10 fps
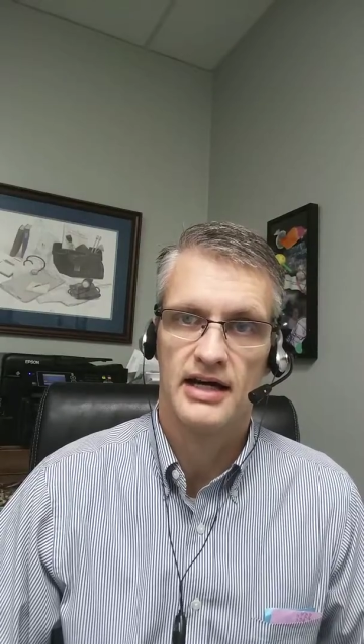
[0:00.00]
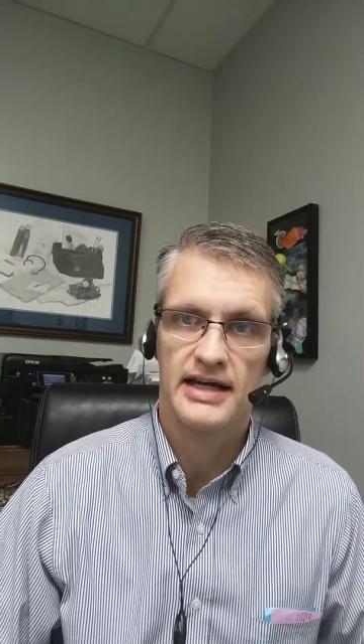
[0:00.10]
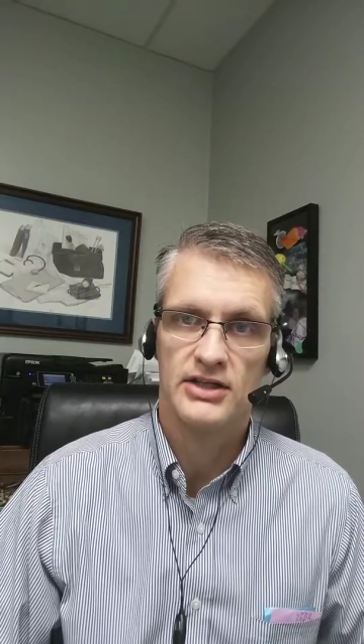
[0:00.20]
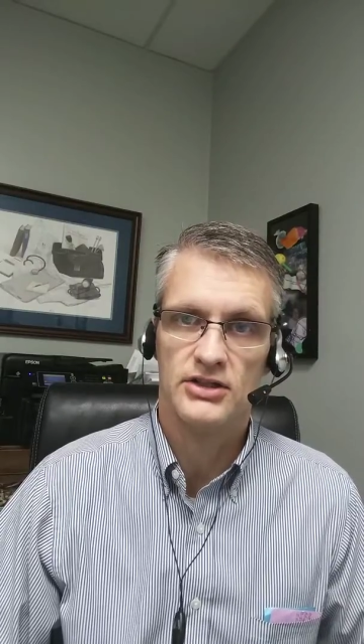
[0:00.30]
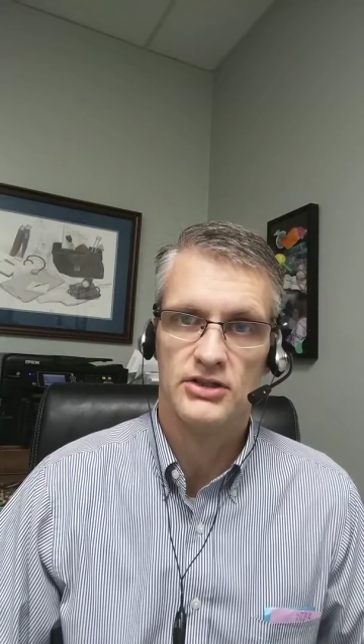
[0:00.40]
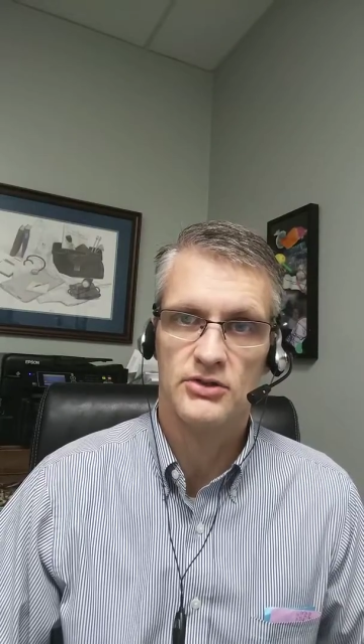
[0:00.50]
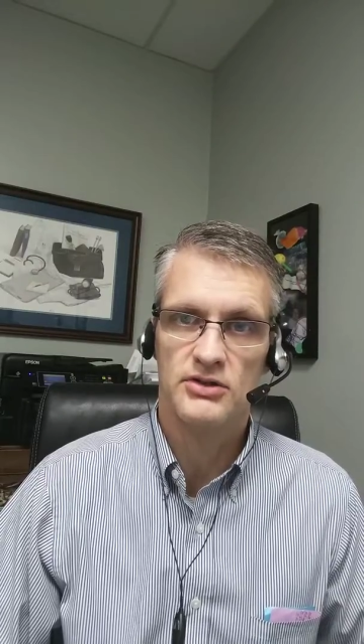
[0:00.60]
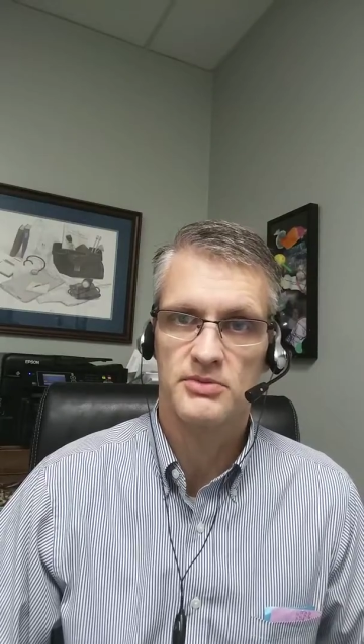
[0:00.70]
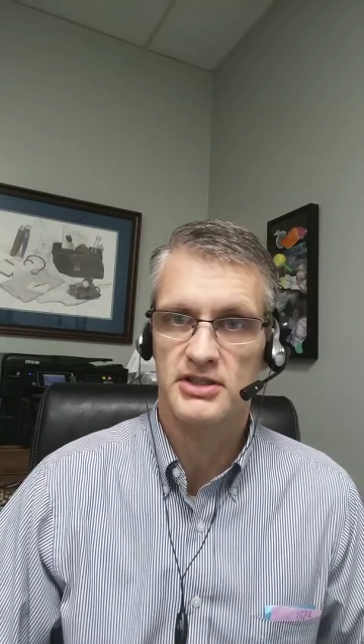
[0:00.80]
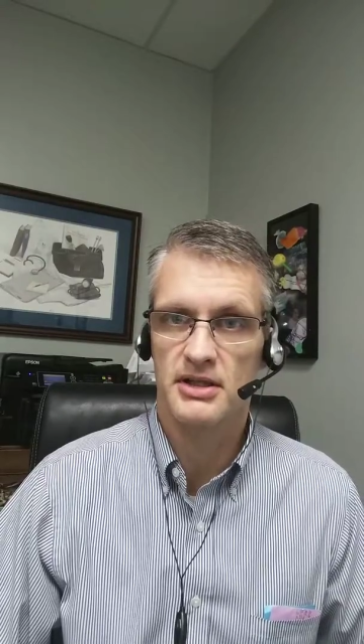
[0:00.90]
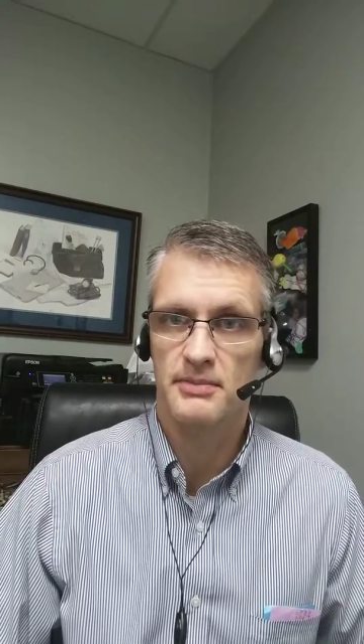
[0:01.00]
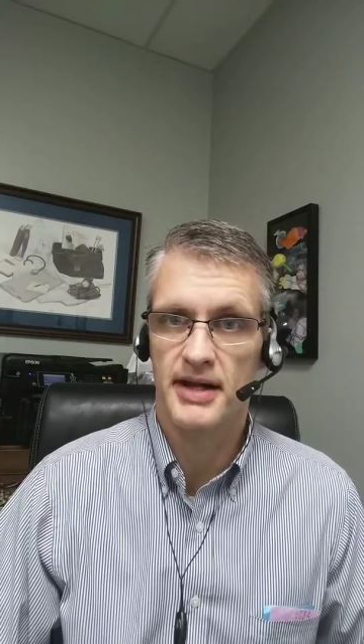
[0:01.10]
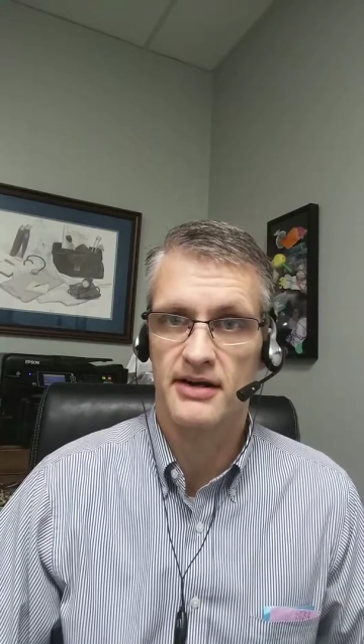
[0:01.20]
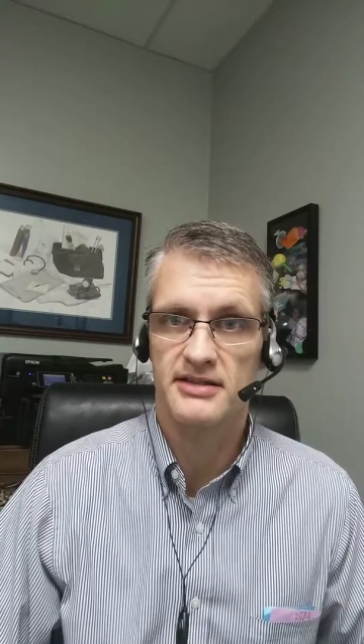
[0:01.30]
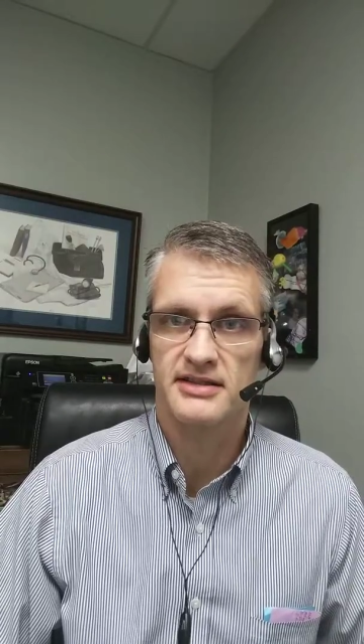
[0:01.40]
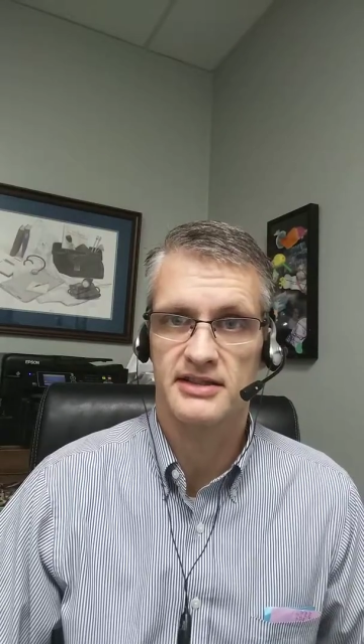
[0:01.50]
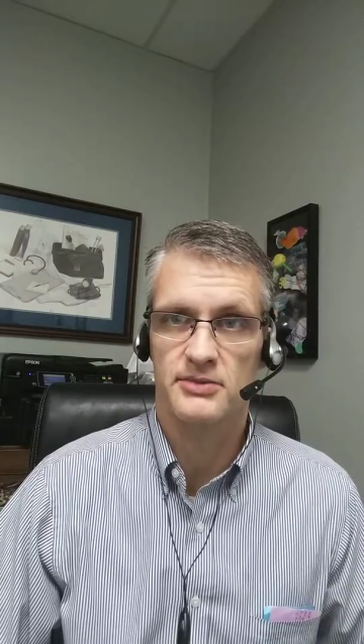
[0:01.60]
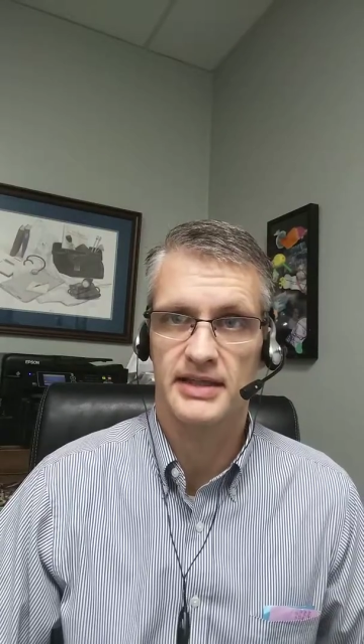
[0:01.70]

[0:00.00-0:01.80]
and do as much comparison as we